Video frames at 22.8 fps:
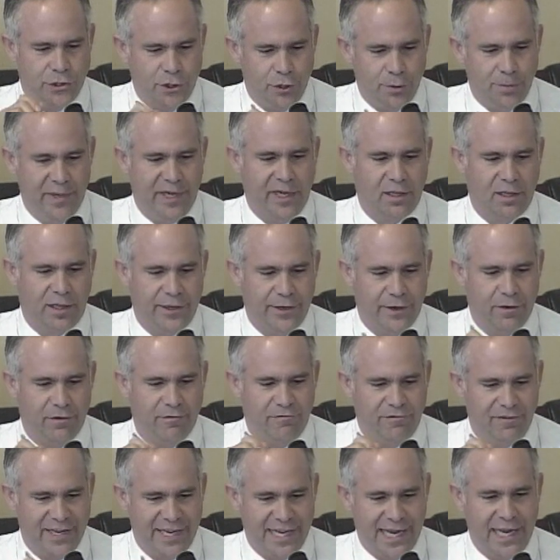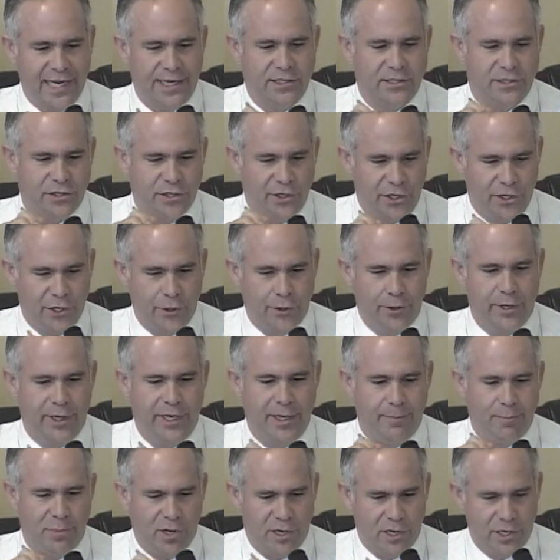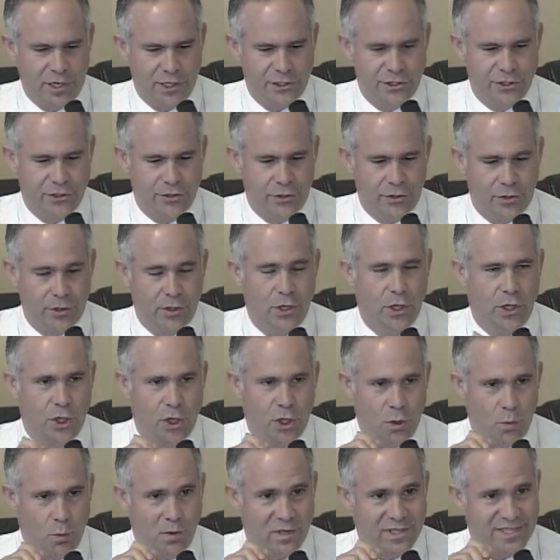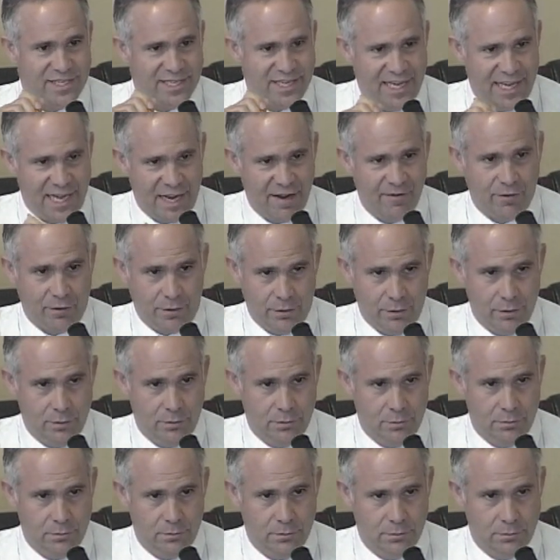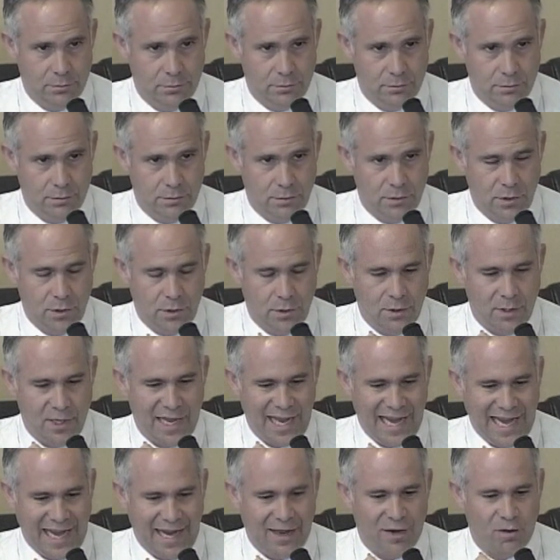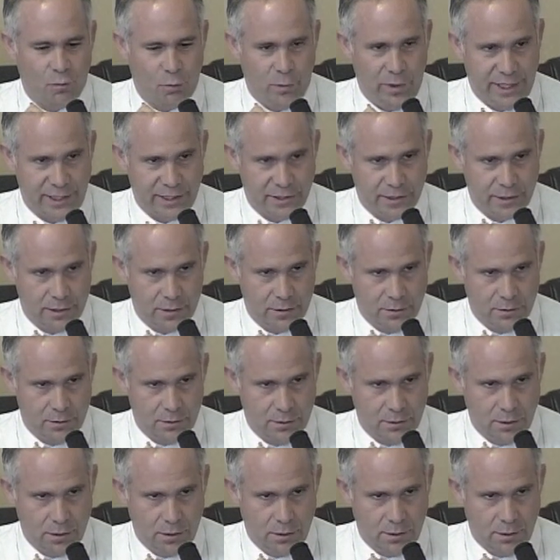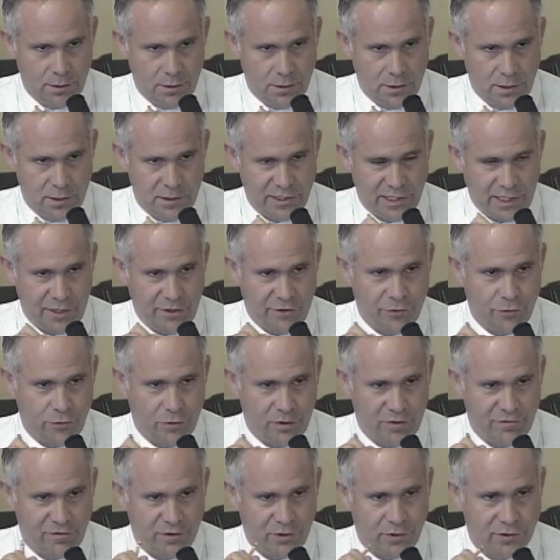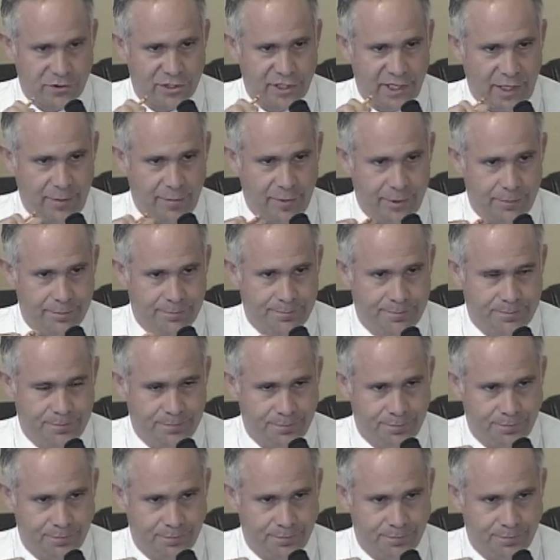"To be clear, VA security posture was never at risk." Is that a true or false statement?